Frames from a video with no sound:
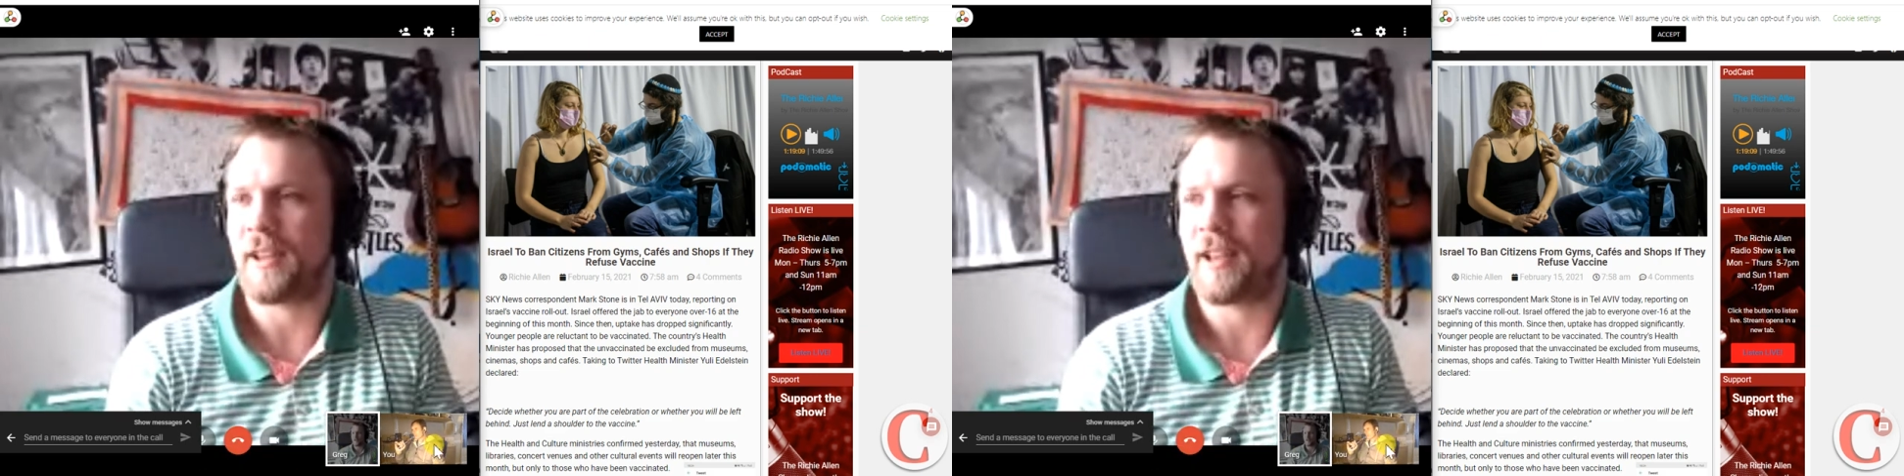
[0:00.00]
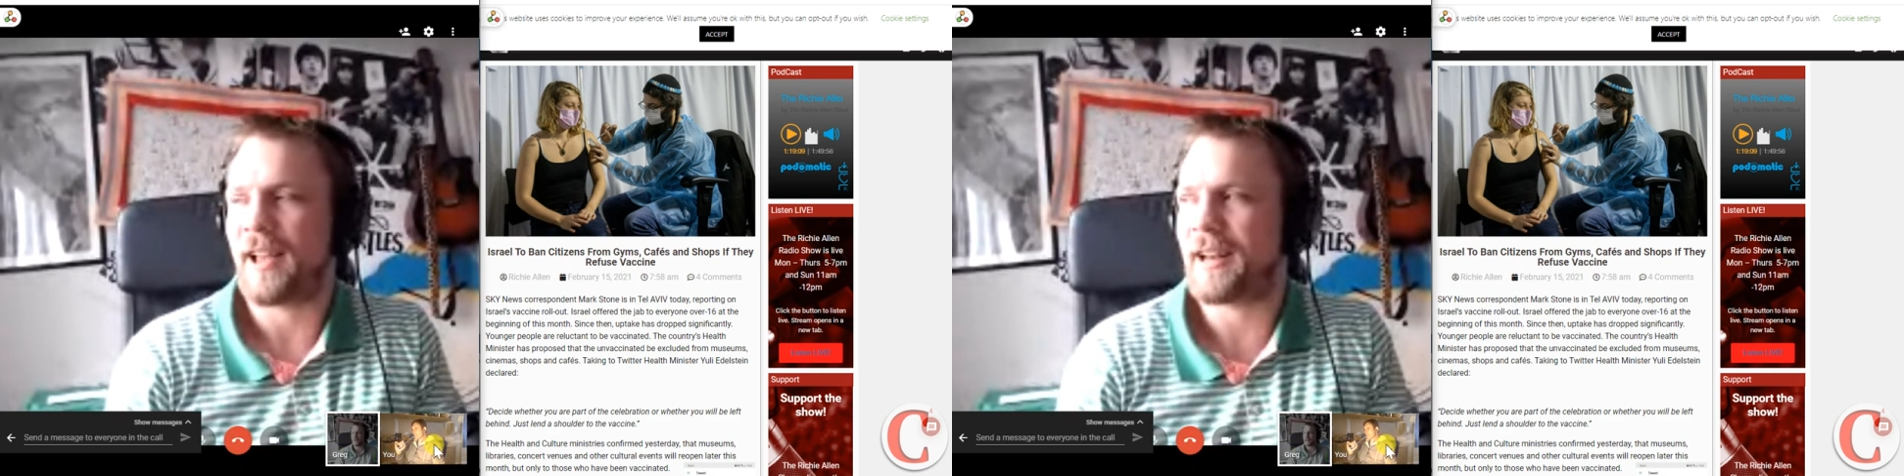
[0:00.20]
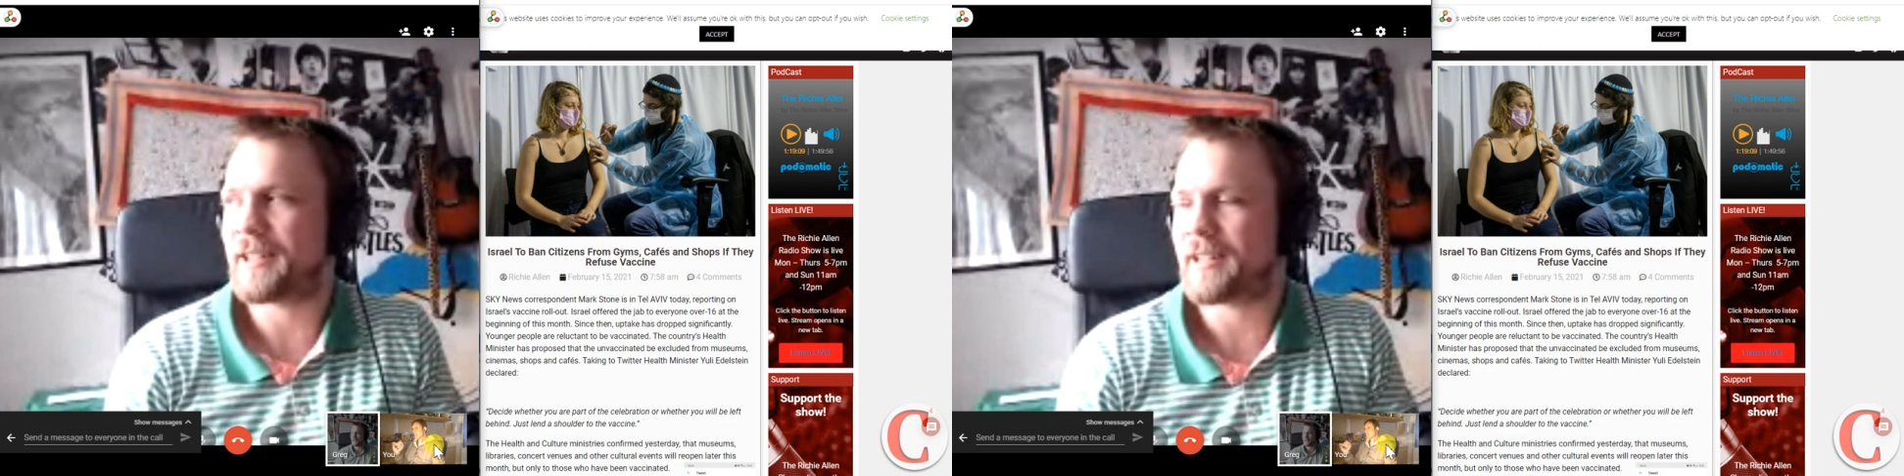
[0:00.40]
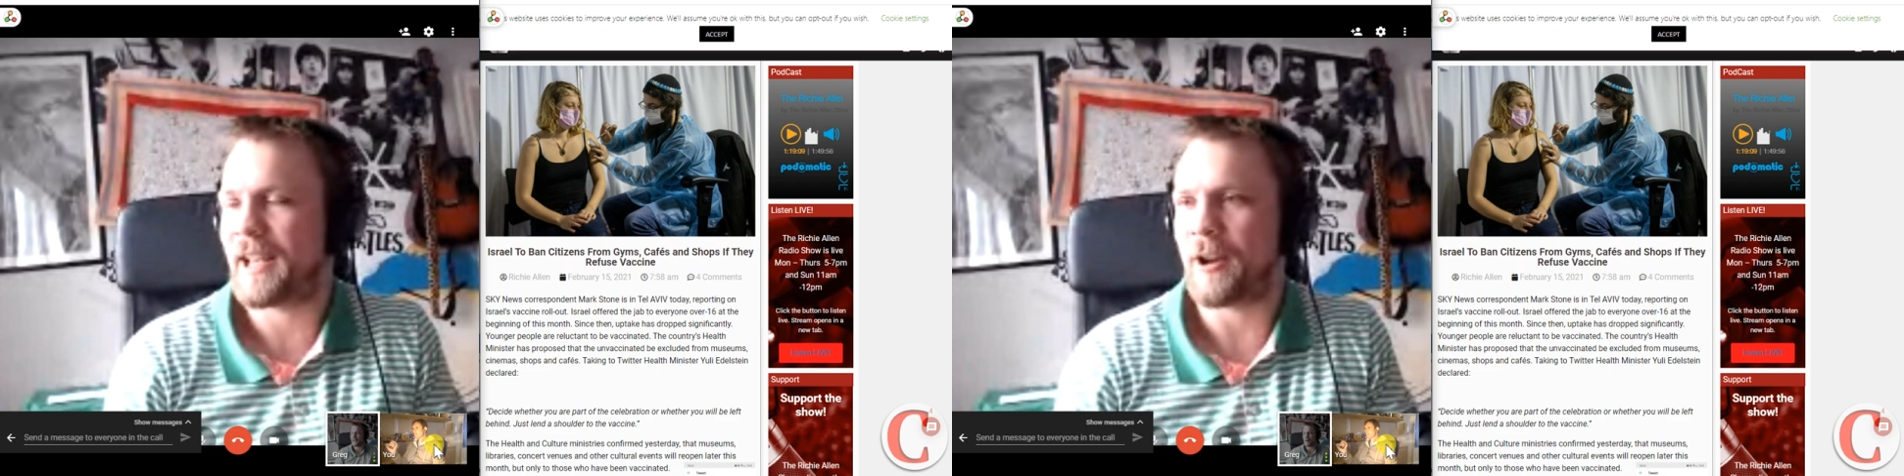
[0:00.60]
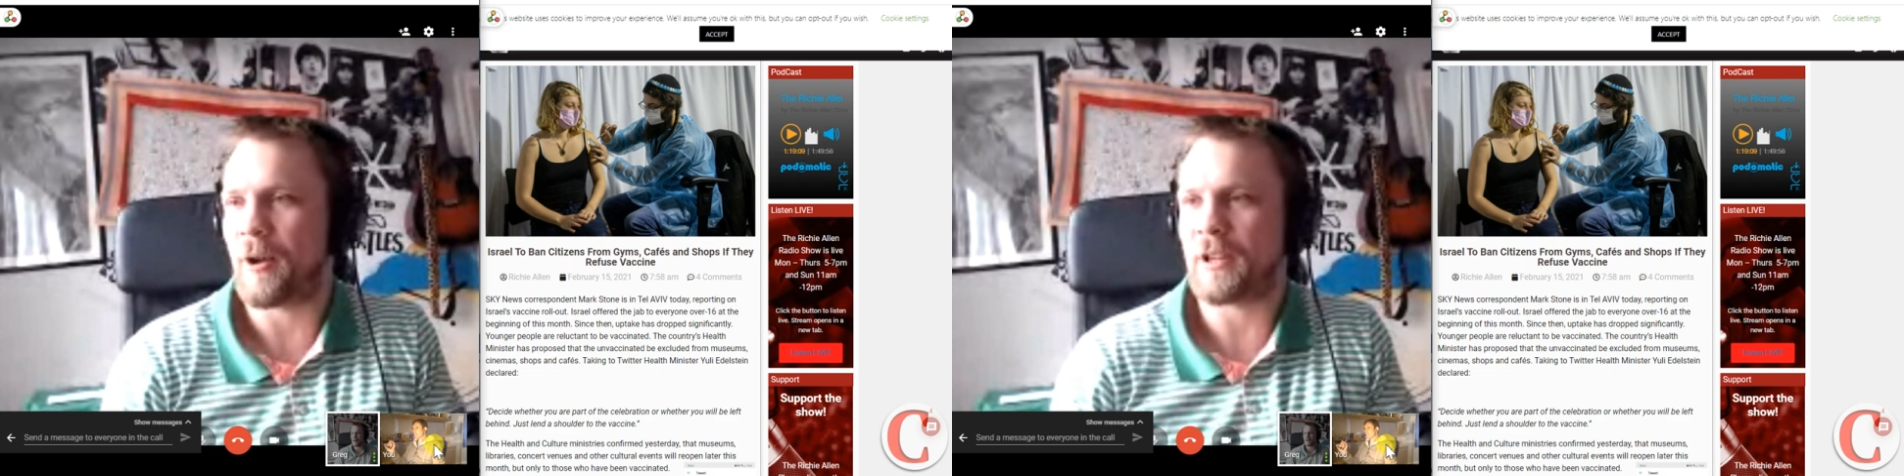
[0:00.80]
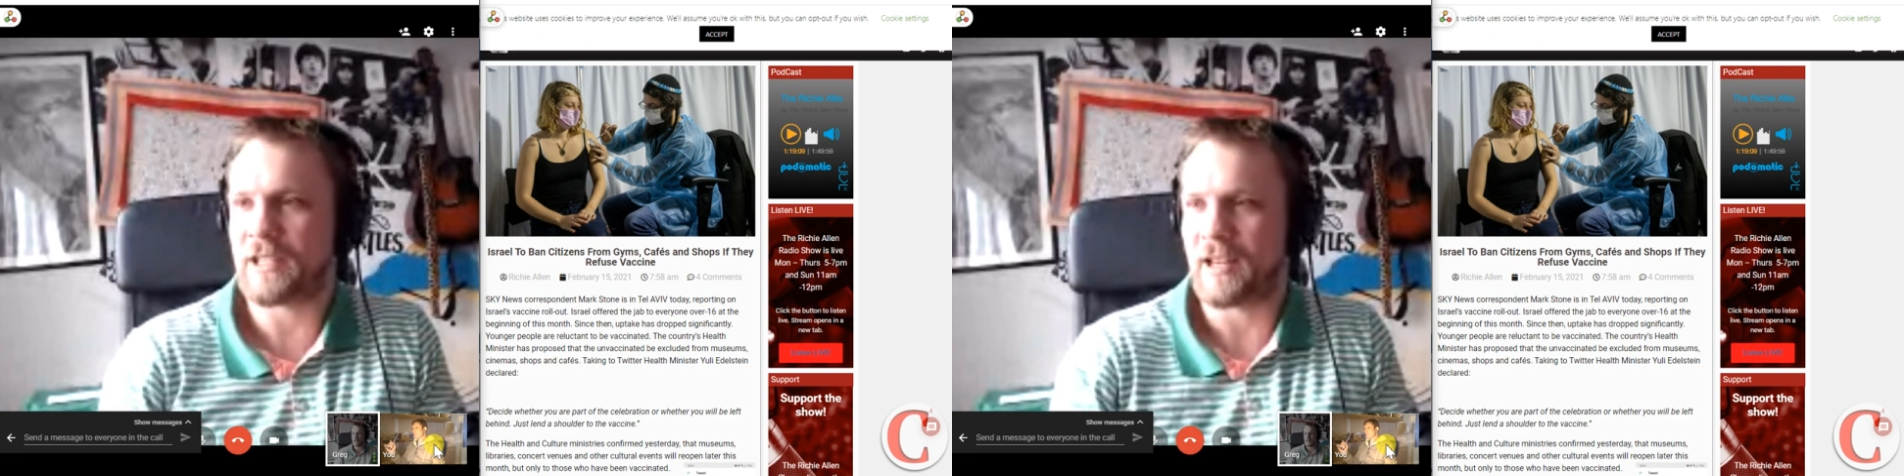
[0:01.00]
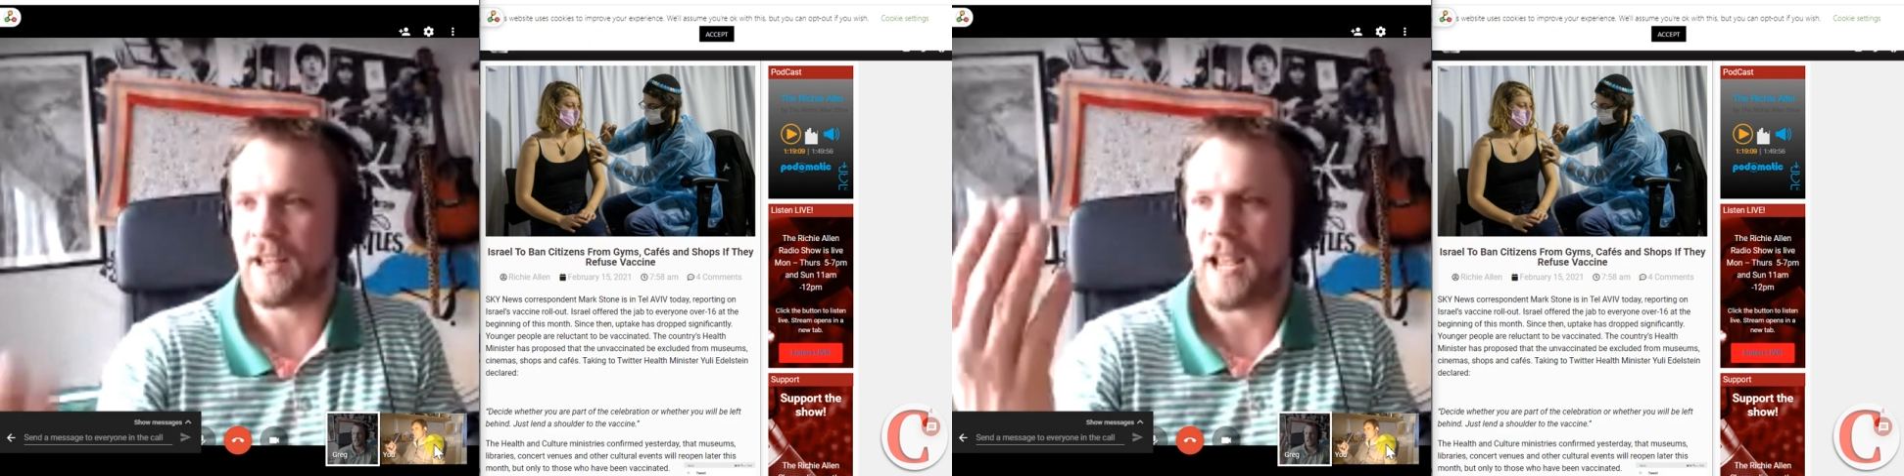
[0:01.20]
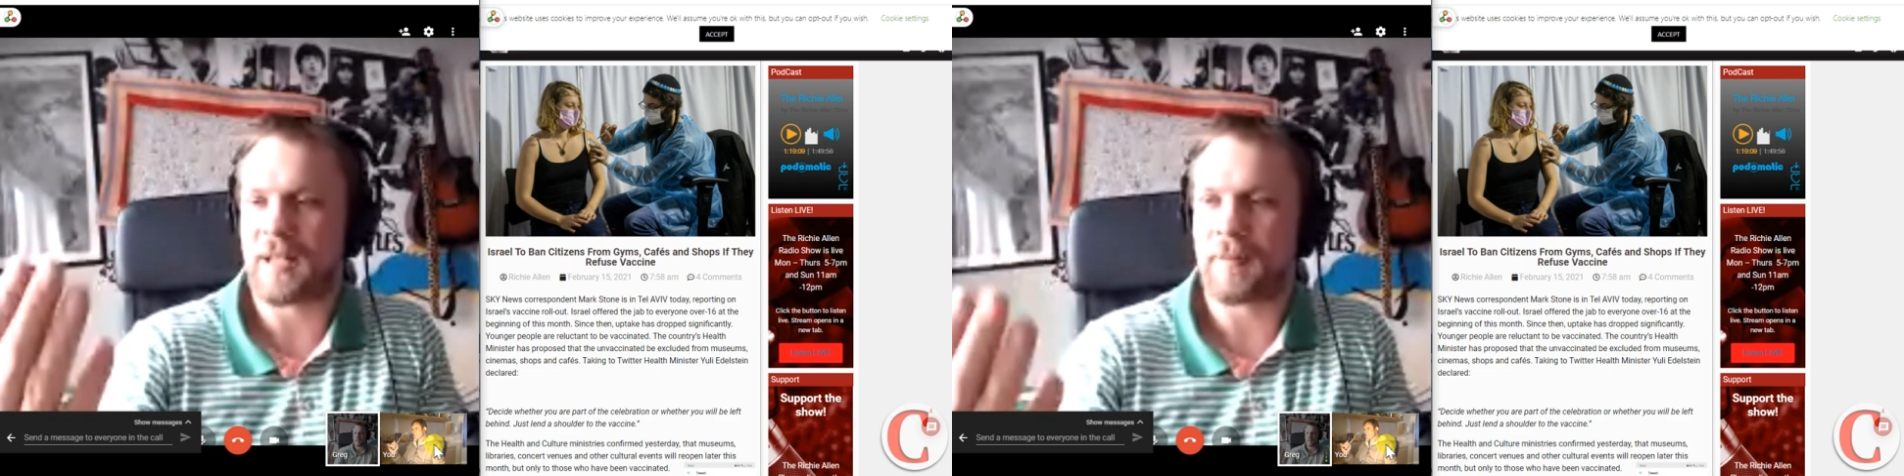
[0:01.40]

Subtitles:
And it's it's